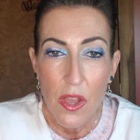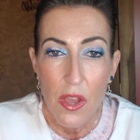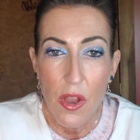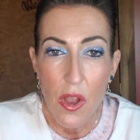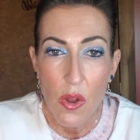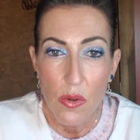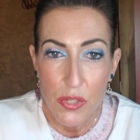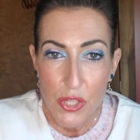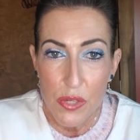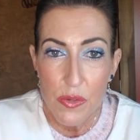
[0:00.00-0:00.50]

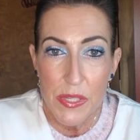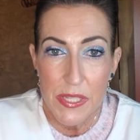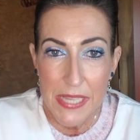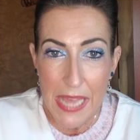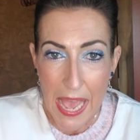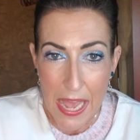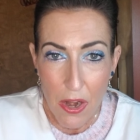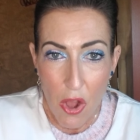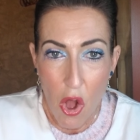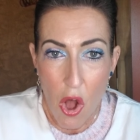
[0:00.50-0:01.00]
O2
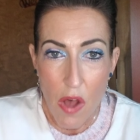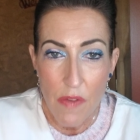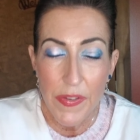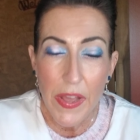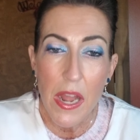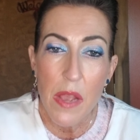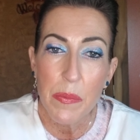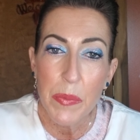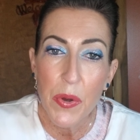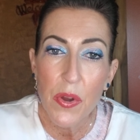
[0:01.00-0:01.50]
sat off and
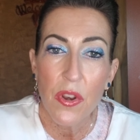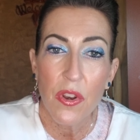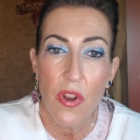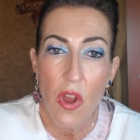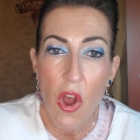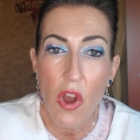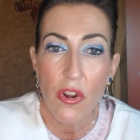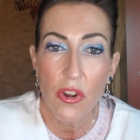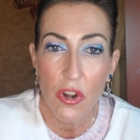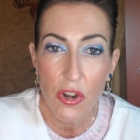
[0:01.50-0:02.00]
I put it
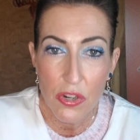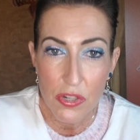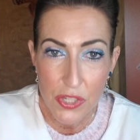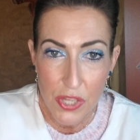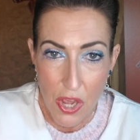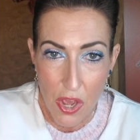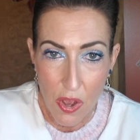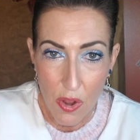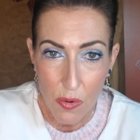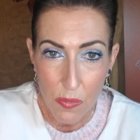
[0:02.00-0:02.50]
on her
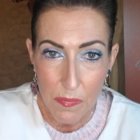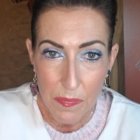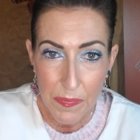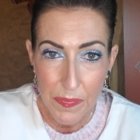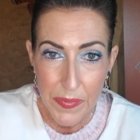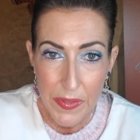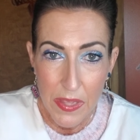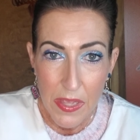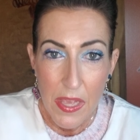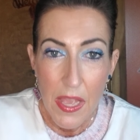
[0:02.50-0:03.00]
toe.
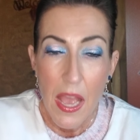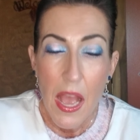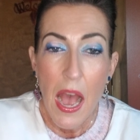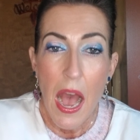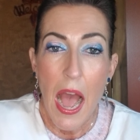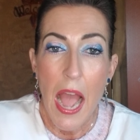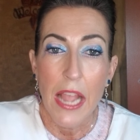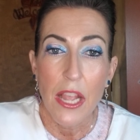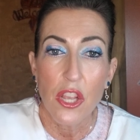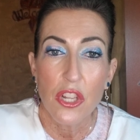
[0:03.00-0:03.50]

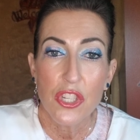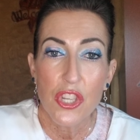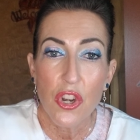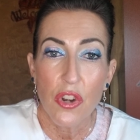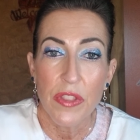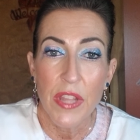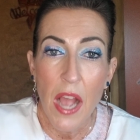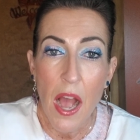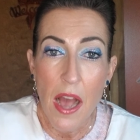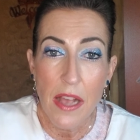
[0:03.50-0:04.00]
I
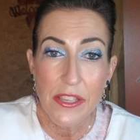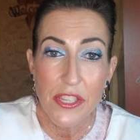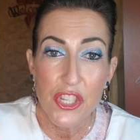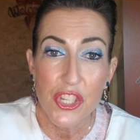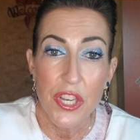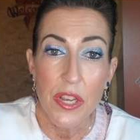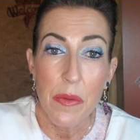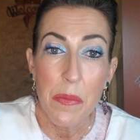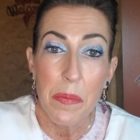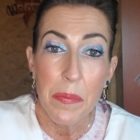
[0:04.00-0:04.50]
turn the
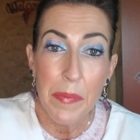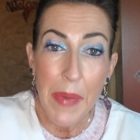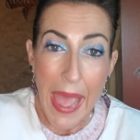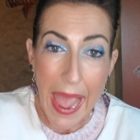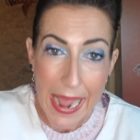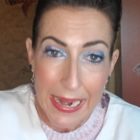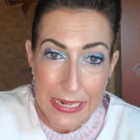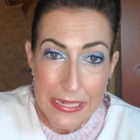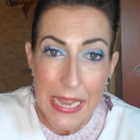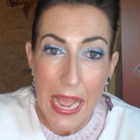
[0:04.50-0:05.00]
oxygen
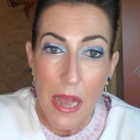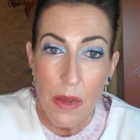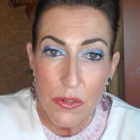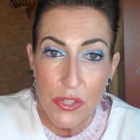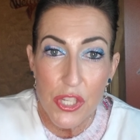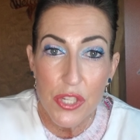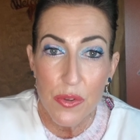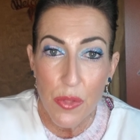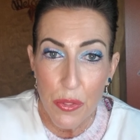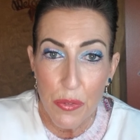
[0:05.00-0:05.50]
back down
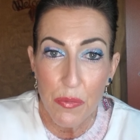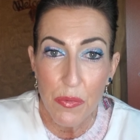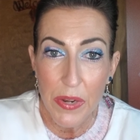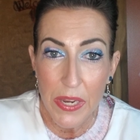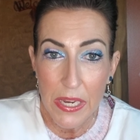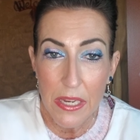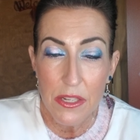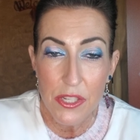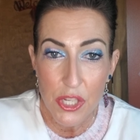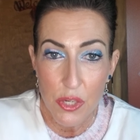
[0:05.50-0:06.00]
to
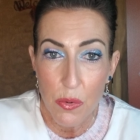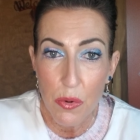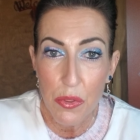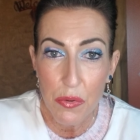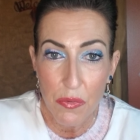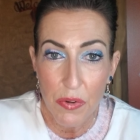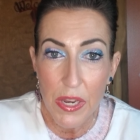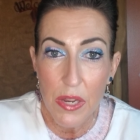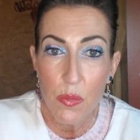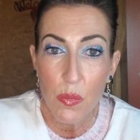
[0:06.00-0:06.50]
2 or
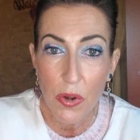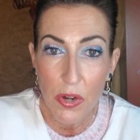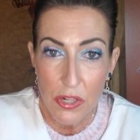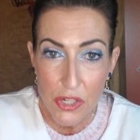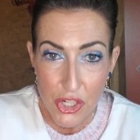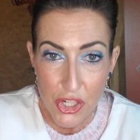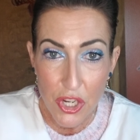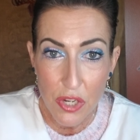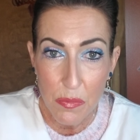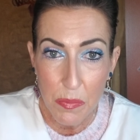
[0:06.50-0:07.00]
3, where it
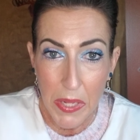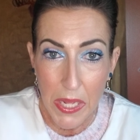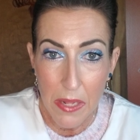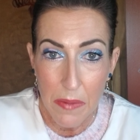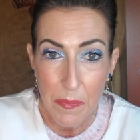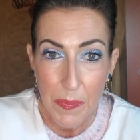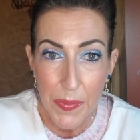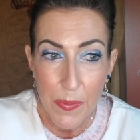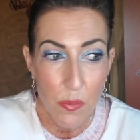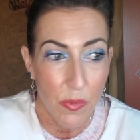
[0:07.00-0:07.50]
should
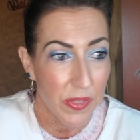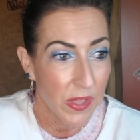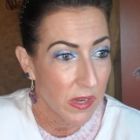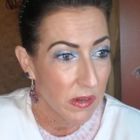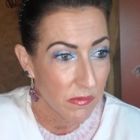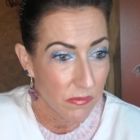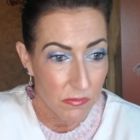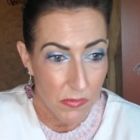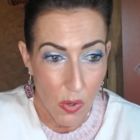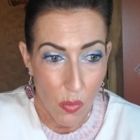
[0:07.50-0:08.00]
be with
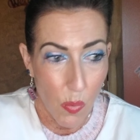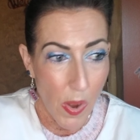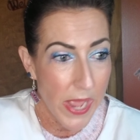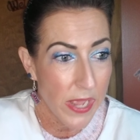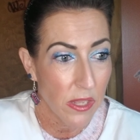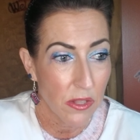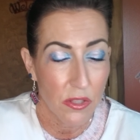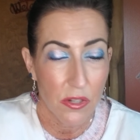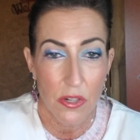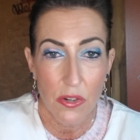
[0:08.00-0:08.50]
an
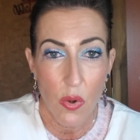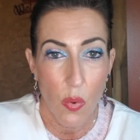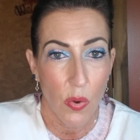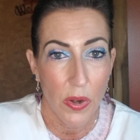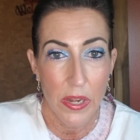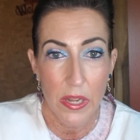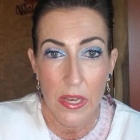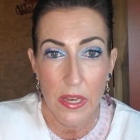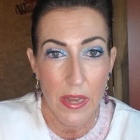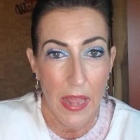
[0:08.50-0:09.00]
awake, alert,
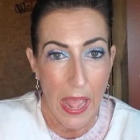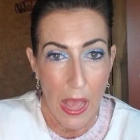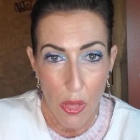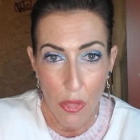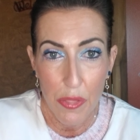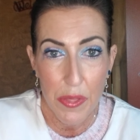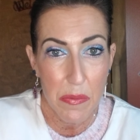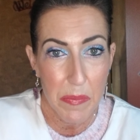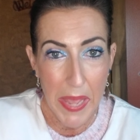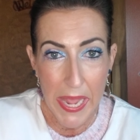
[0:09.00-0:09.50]
oriented,
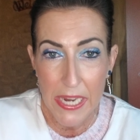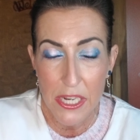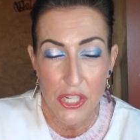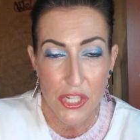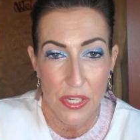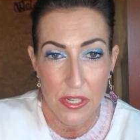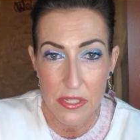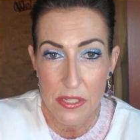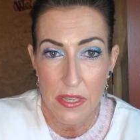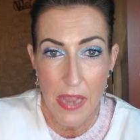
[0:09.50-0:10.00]
healthy
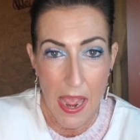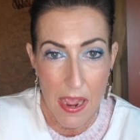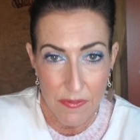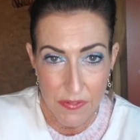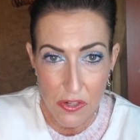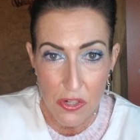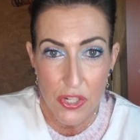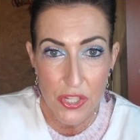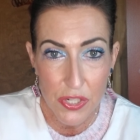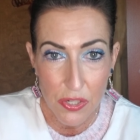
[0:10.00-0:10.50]
patient
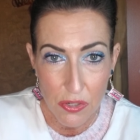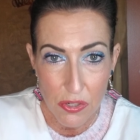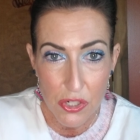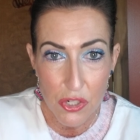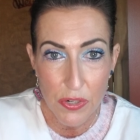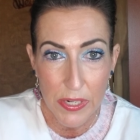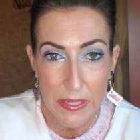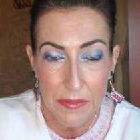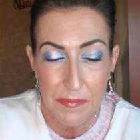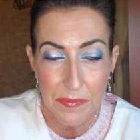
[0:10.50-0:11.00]
after
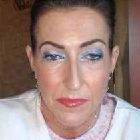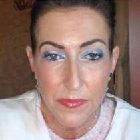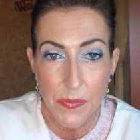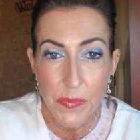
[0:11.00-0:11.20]
surgery.